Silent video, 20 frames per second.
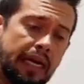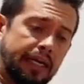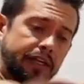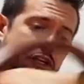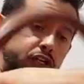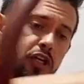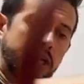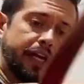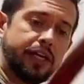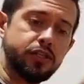
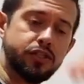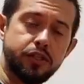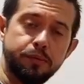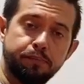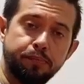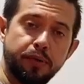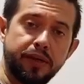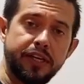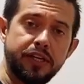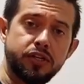change the
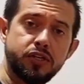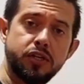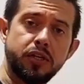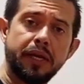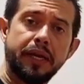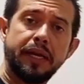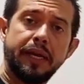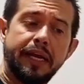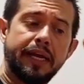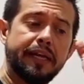bridge,
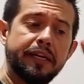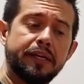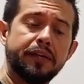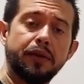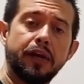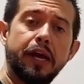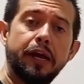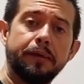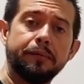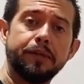and I end up,
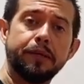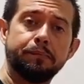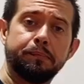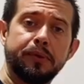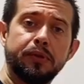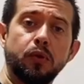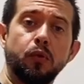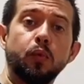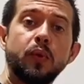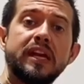end up in
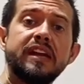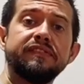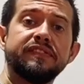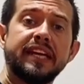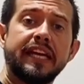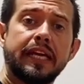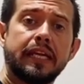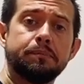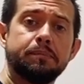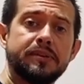the weaved
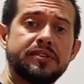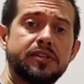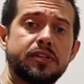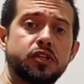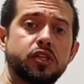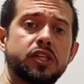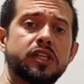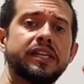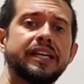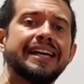hand
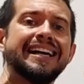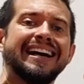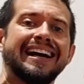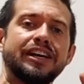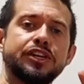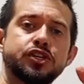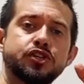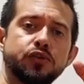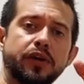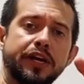position. I
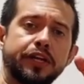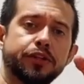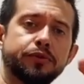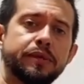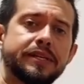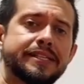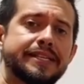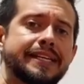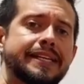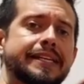strike three
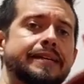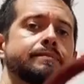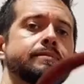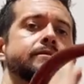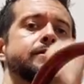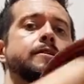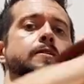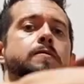times.